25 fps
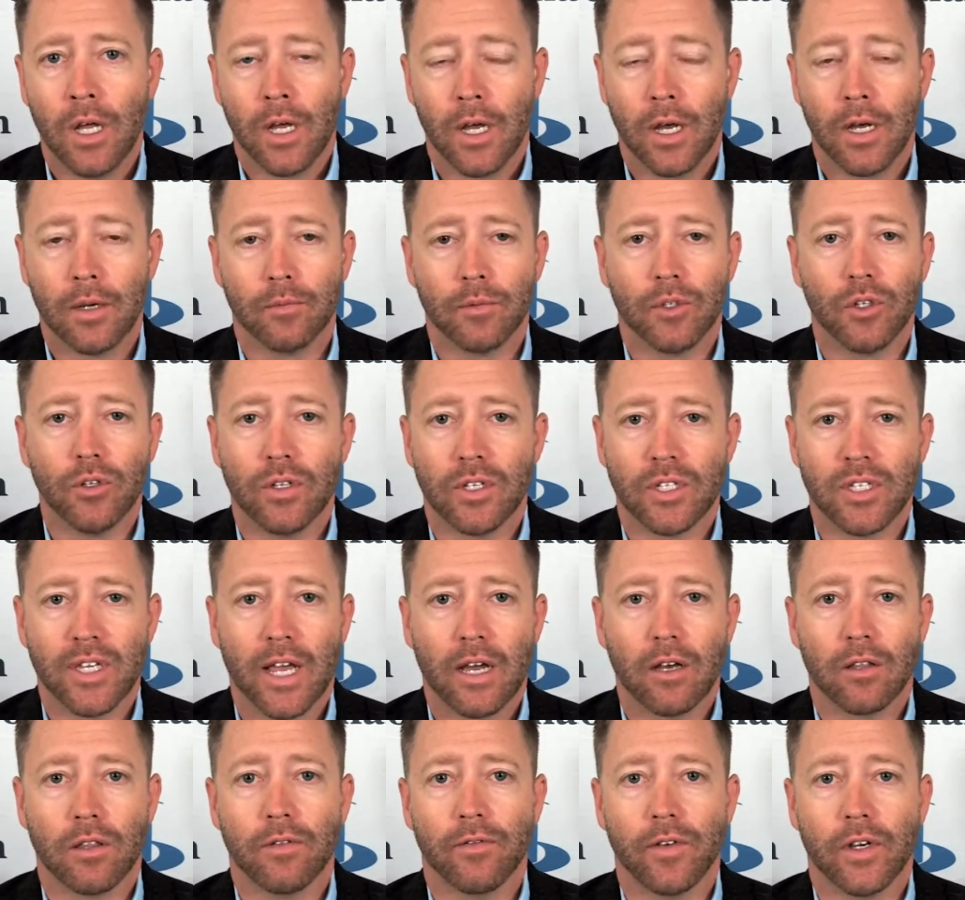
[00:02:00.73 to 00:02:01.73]
to the
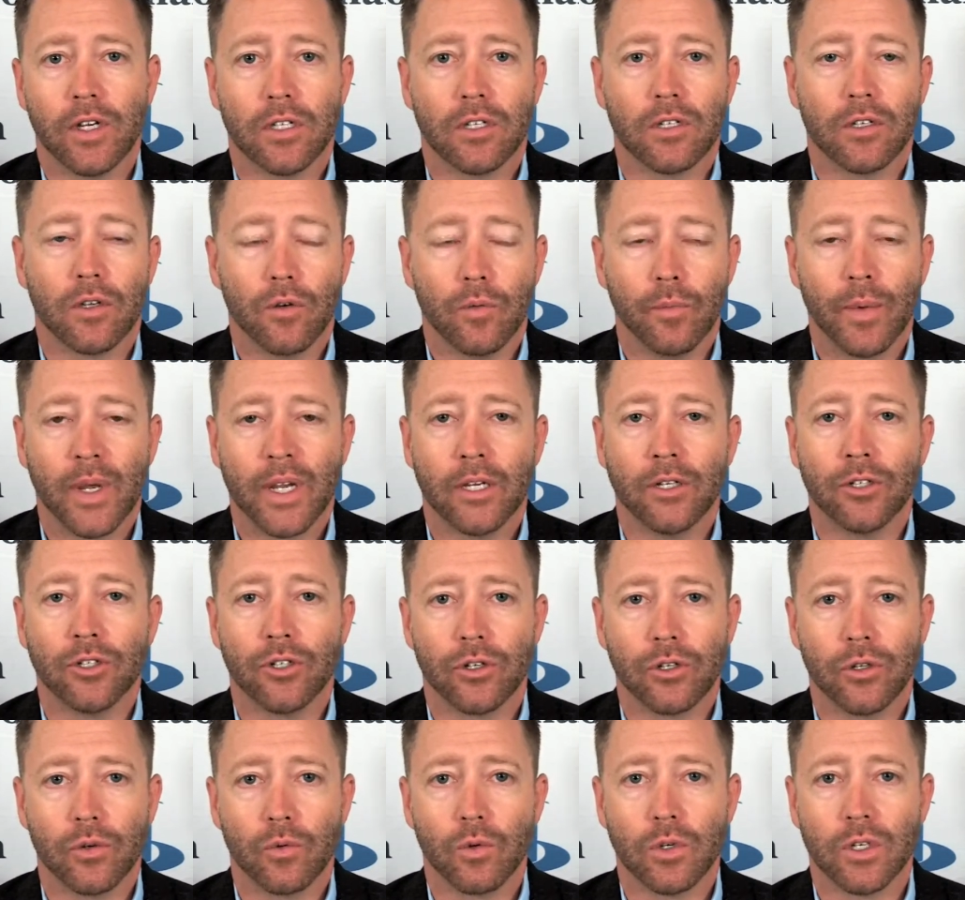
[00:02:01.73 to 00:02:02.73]
south of us, so making
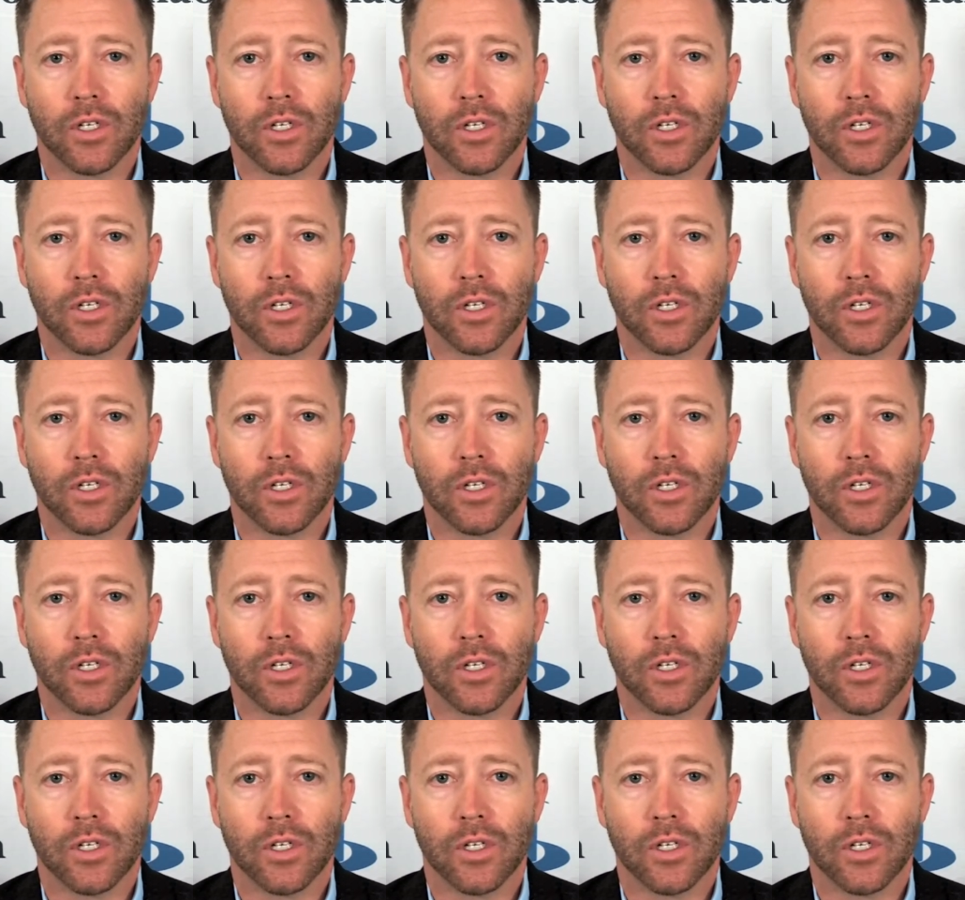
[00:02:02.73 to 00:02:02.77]
sure that we're